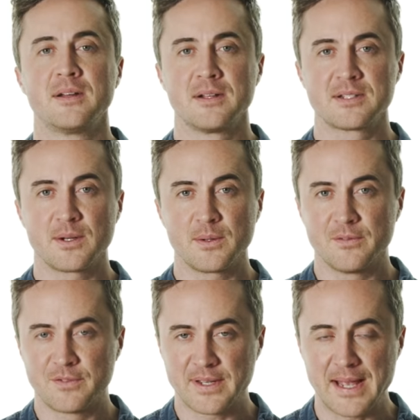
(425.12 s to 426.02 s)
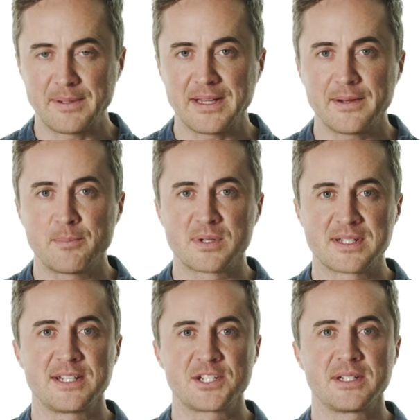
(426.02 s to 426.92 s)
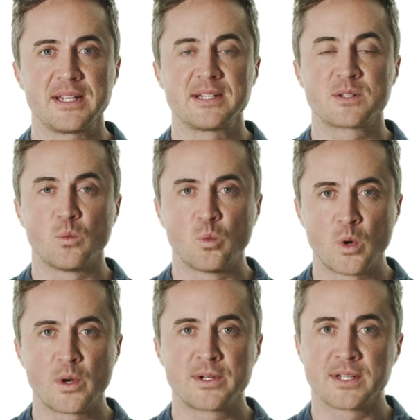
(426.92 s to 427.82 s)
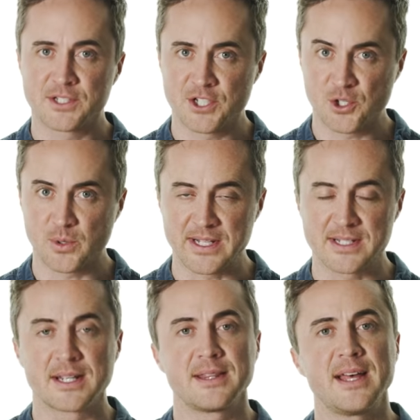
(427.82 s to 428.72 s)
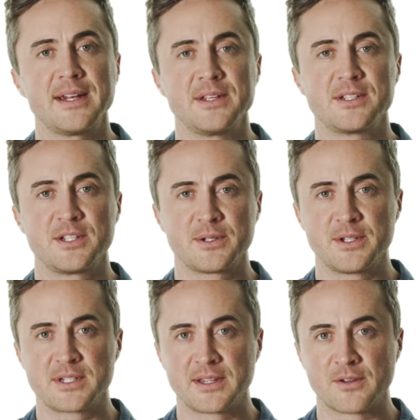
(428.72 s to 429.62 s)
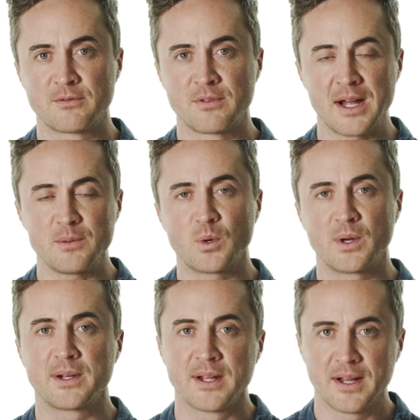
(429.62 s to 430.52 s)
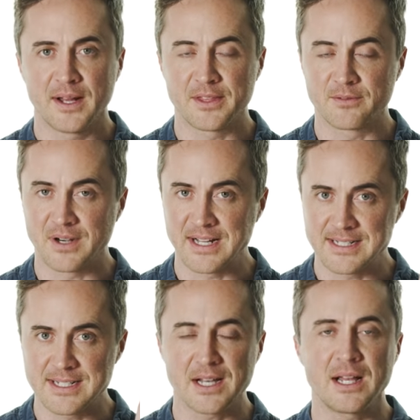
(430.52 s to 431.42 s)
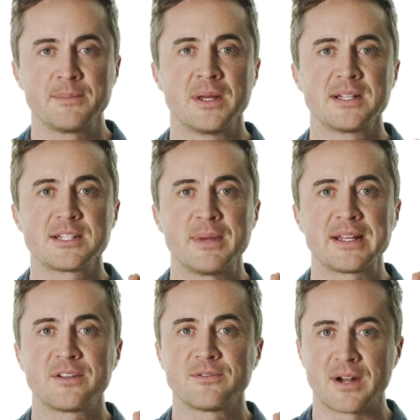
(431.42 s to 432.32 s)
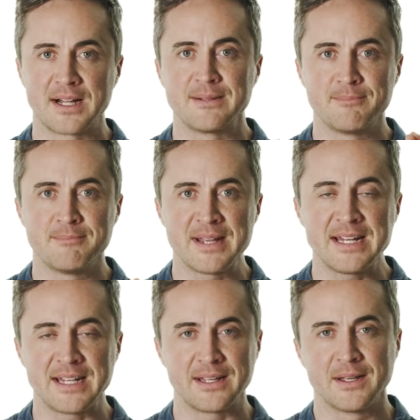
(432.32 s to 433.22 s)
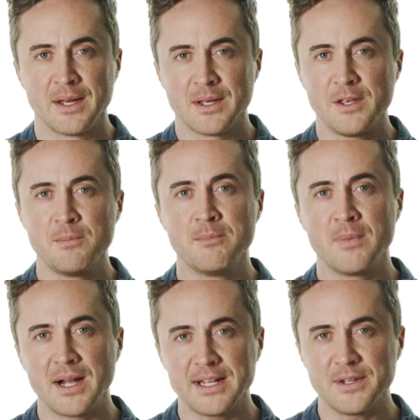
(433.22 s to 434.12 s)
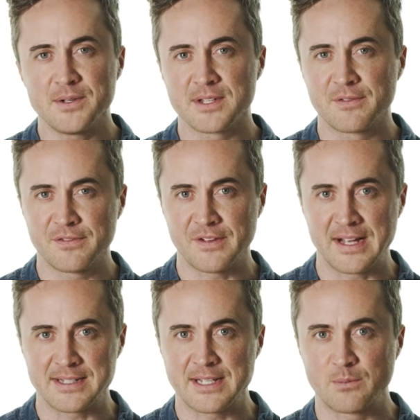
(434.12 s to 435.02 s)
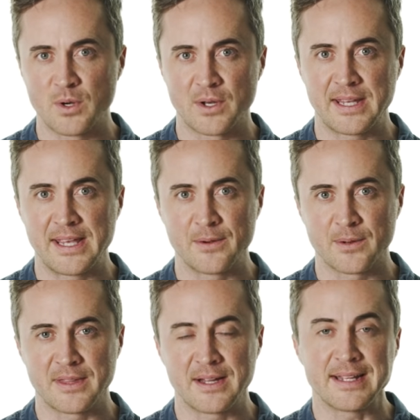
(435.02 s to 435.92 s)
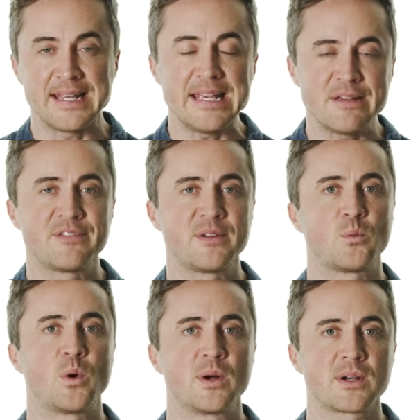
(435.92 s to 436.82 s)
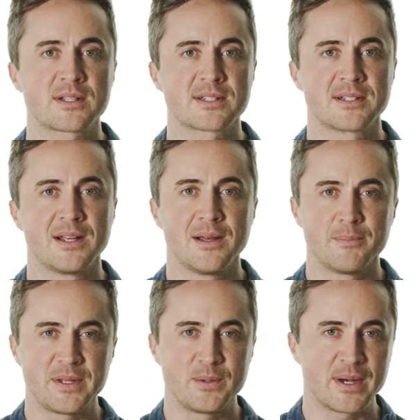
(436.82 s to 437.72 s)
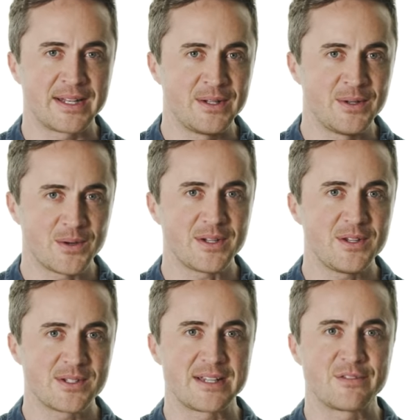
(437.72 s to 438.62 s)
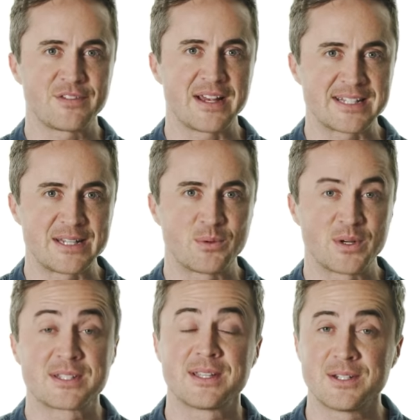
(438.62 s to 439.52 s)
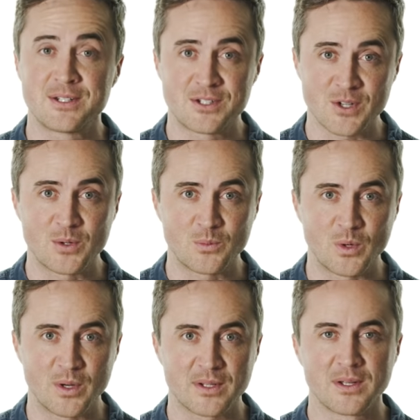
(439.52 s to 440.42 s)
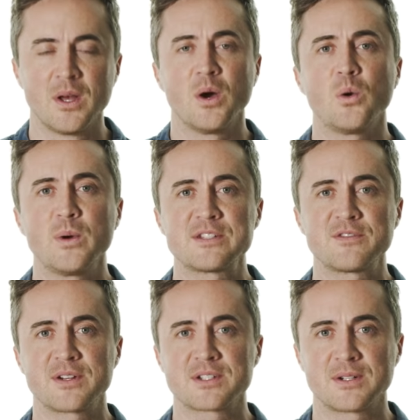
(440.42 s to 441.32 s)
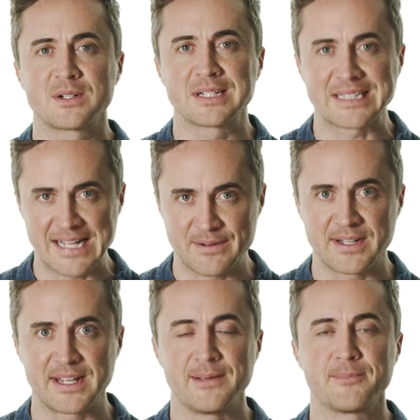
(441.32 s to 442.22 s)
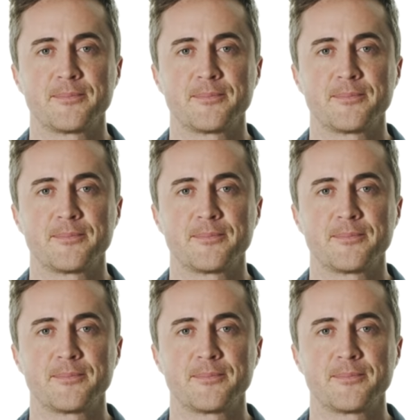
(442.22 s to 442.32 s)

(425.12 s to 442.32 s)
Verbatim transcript: So vocabulary precision is word choice. That is, you're using the right word at the right time to make the right meaning. You might use a fancy word here or there if it works, but you are not using fancy words that don't work. Always focus on clarity.